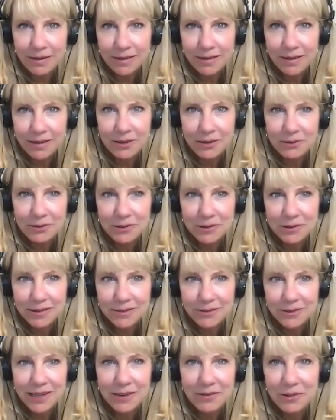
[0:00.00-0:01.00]
So,
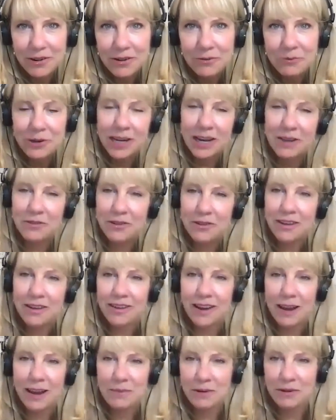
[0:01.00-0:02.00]
whenever, whenever the
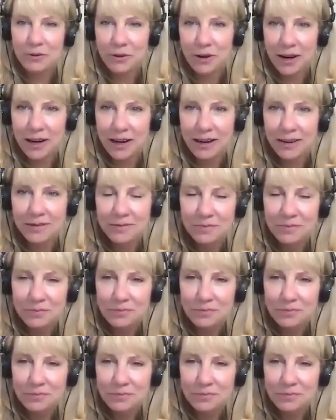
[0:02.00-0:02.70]
time is right.